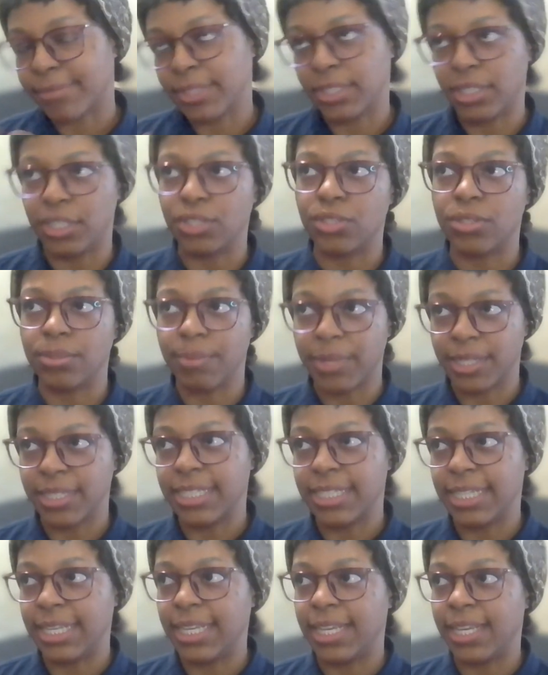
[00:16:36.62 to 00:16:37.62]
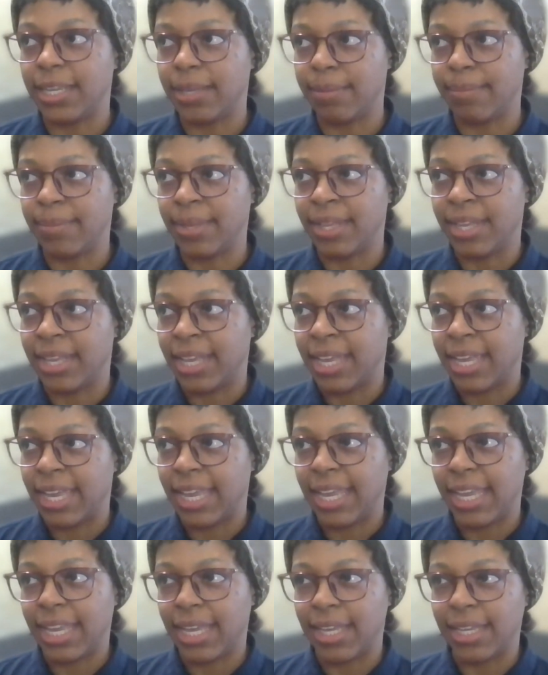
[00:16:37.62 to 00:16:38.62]
said small team.
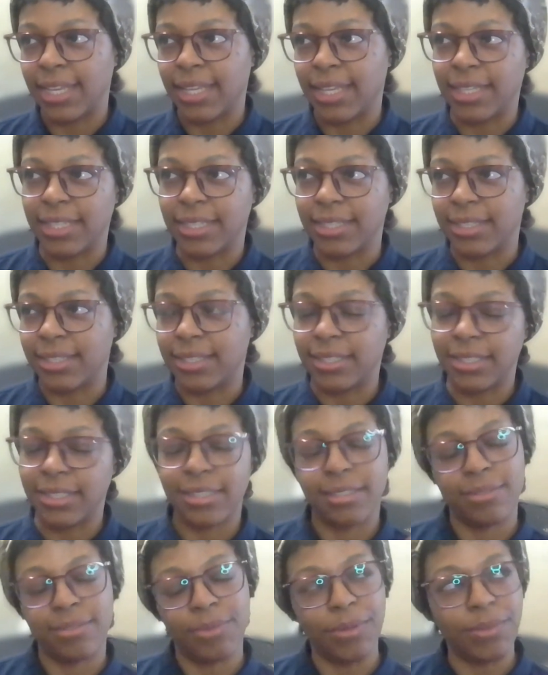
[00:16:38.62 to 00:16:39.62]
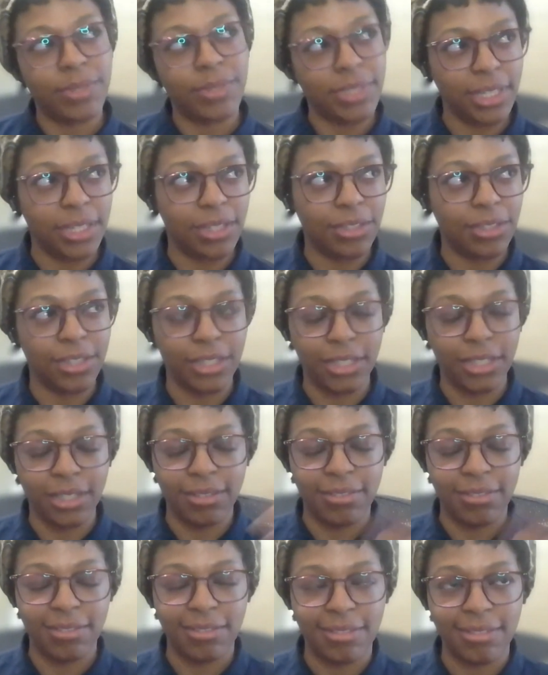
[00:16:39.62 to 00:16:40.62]
And what was the other?
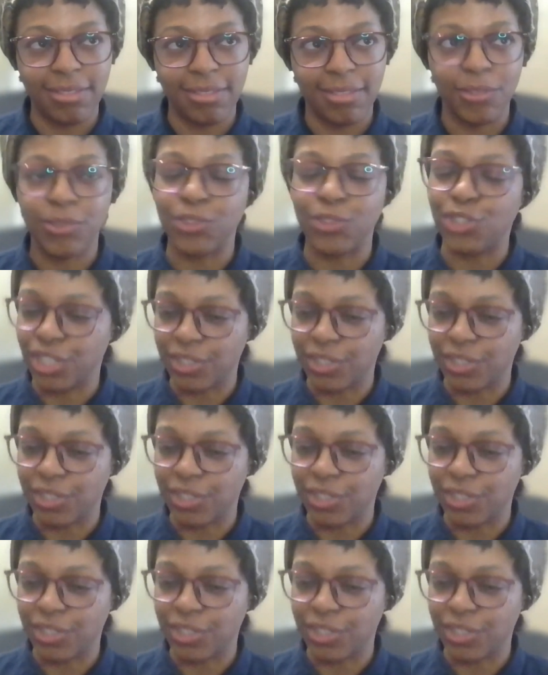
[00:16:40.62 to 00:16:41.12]
What was